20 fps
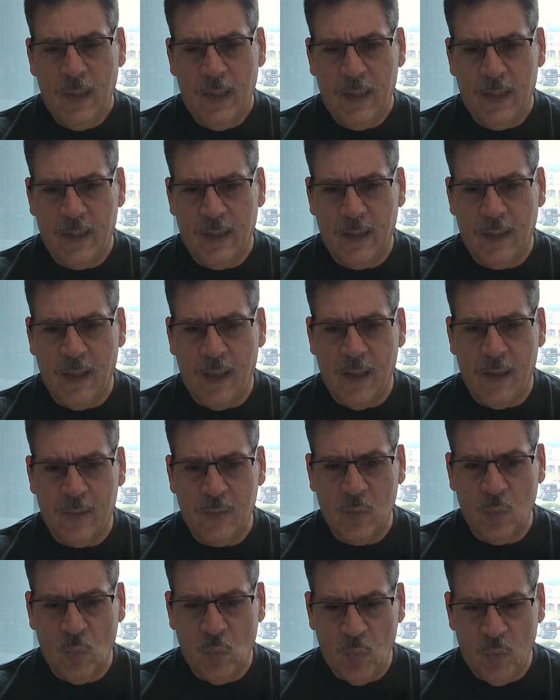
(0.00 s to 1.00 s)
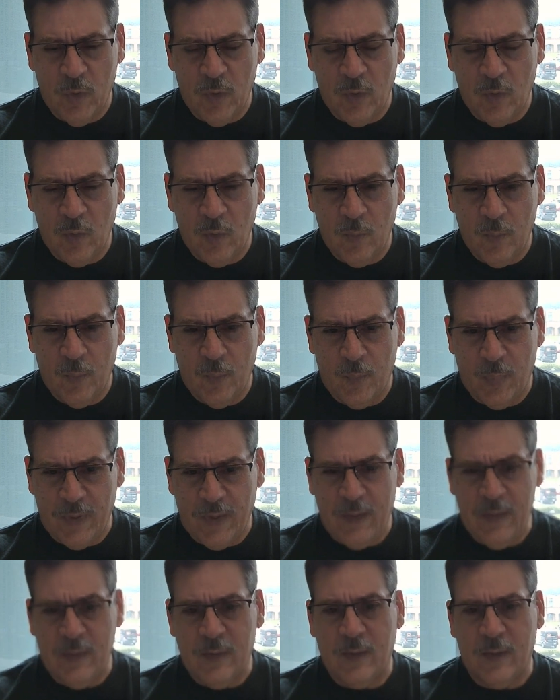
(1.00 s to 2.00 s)
and God will
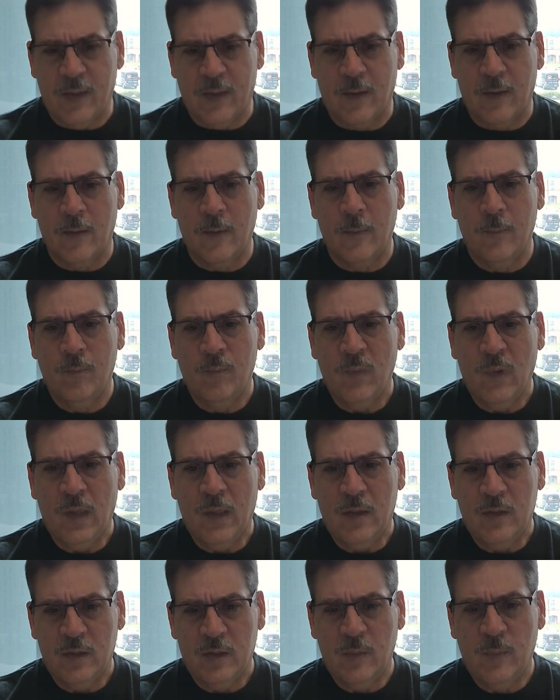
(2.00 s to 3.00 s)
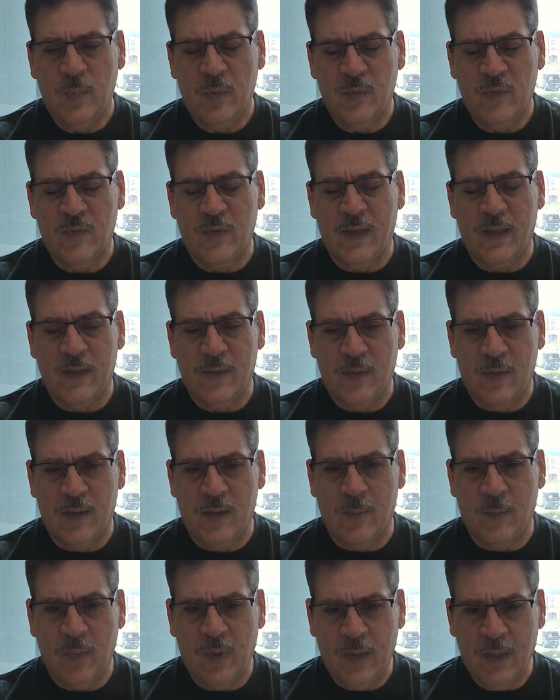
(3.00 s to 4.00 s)
be there to provide
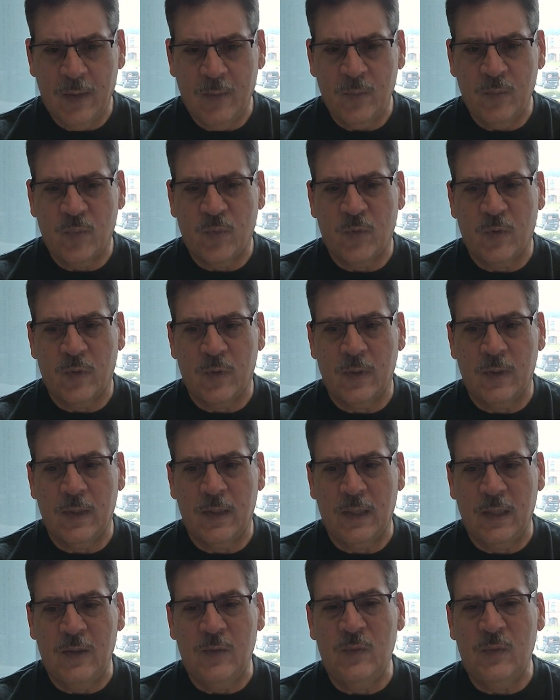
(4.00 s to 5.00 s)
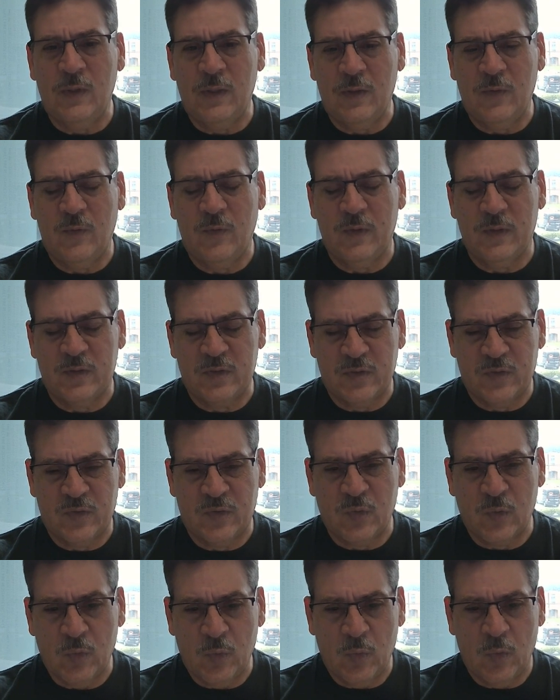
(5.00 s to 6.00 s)
them comfort, even if it's
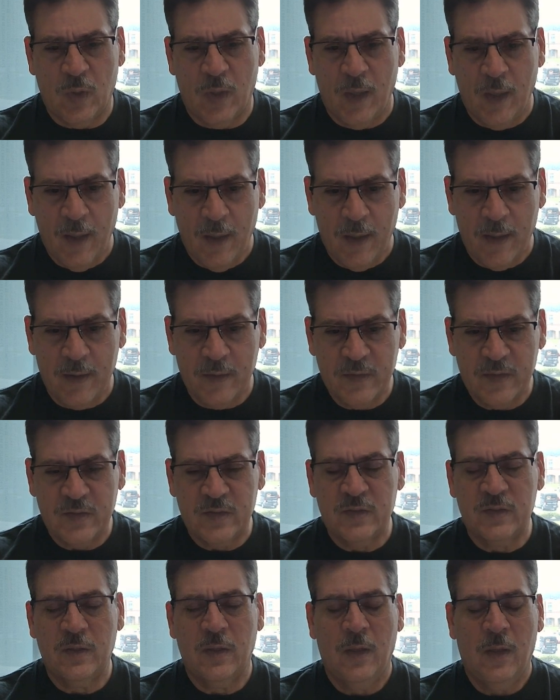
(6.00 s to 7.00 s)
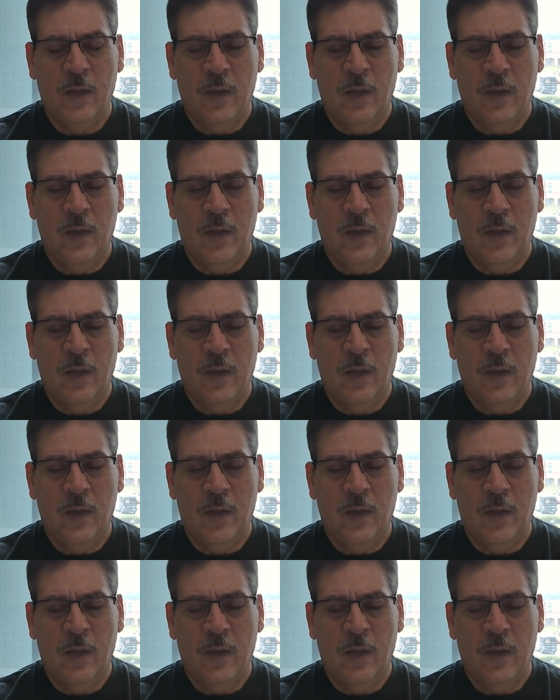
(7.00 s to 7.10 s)
through us